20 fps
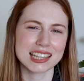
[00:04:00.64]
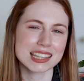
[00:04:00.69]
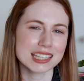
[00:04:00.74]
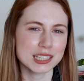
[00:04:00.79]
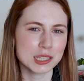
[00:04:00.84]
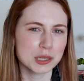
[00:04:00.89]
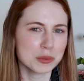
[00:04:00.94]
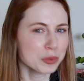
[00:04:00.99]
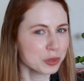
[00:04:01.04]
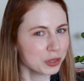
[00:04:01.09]
I
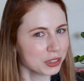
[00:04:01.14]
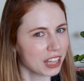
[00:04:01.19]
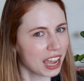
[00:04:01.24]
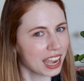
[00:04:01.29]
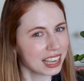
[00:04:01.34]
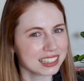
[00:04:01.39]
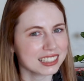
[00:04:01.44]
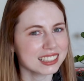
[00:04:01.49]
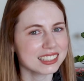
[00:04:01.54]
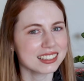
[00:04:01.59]
think you're more
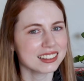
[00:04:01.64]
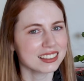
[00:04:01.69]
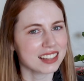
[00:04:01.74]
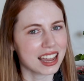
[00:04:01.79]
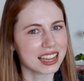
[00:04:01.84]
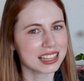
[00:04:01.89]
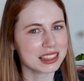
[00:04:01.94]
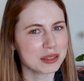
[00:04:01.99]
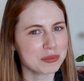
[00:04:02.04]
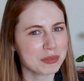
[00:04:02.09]
likely to
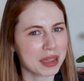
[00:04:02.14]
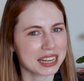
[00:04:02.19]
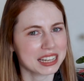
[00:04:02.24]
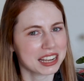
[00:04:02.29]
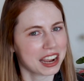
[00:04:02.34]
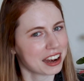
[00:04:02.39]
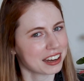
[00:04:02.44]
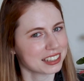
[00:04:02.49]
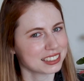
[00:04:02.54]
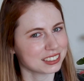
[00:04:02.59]
like the main
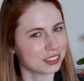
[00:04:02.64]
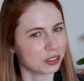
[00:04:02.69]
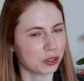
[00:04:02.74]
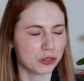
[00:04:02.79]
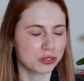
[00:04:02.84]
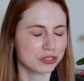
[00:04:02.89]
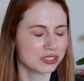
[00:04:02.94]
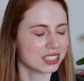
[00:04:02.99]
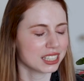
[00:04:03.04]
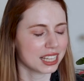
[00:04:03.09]
character
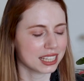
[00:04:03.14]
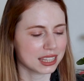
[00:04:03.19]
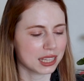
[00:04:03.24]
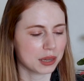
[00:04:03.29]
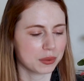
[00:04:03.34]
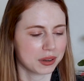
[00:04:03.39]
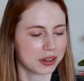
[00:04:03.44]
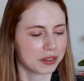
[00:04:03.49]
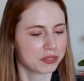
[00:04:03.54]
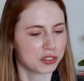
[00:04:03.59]
or feel like
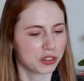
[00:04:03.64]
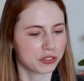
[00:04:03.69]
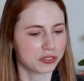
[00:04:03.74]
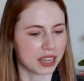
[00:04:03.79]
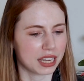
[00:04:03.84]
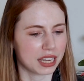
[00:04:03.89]
they're one of your